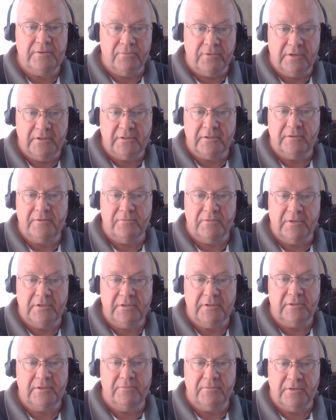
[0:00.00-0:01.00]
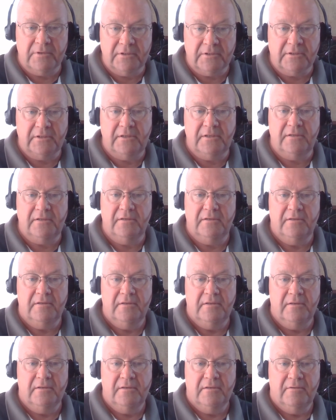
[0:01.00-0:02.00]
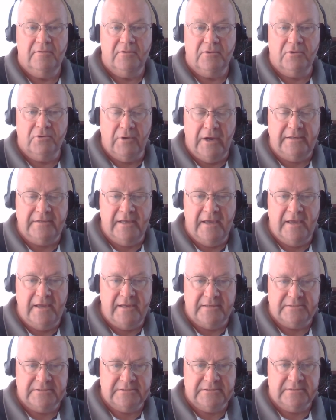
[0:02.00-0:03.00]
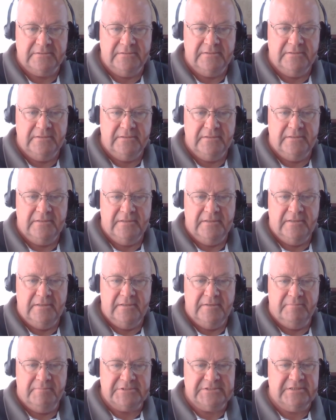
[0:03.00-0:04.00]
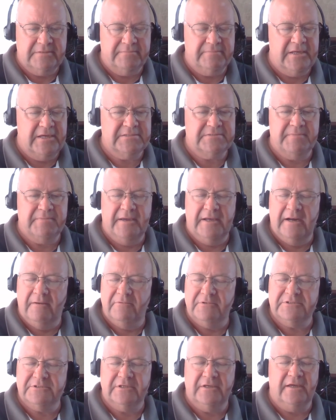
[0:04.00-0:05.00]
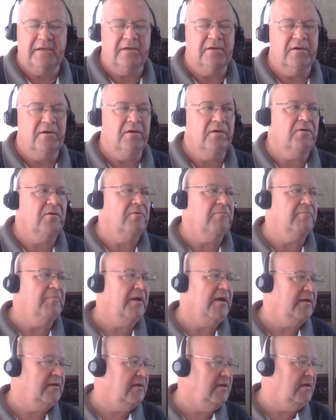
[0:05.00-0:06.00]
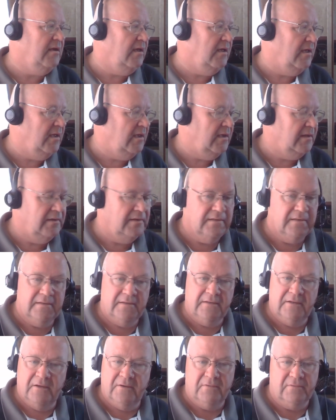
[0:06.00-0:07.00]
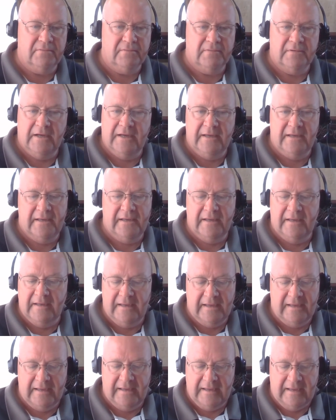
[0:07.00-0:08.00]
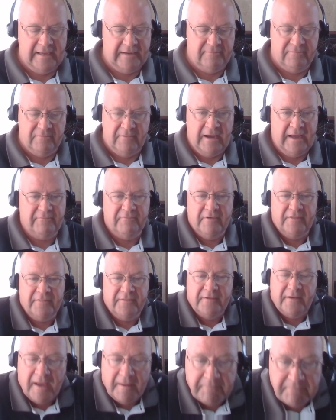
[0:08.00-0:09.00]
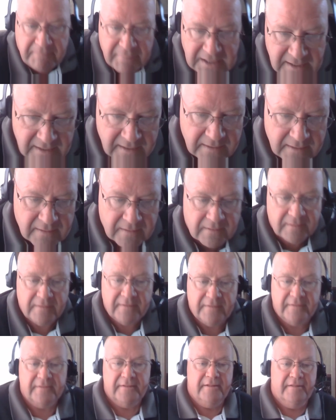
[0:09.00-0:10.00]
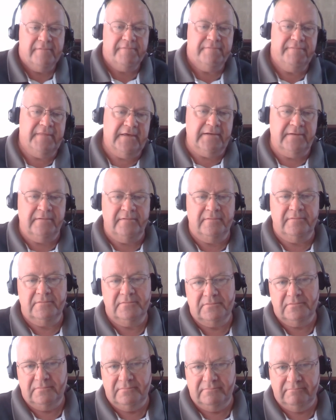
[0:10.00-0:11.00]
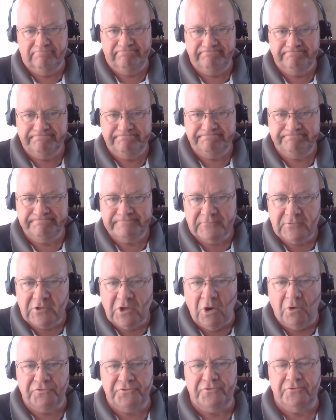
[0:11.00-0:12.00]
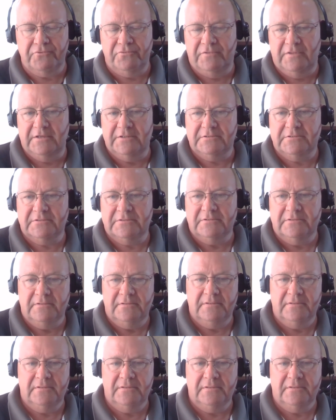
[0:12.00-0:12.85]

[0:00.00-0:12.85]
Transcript: really, really, really great days. But some days, man, I was like, oh my God, no, I, I, I'd, I'd rather not be here than go through this.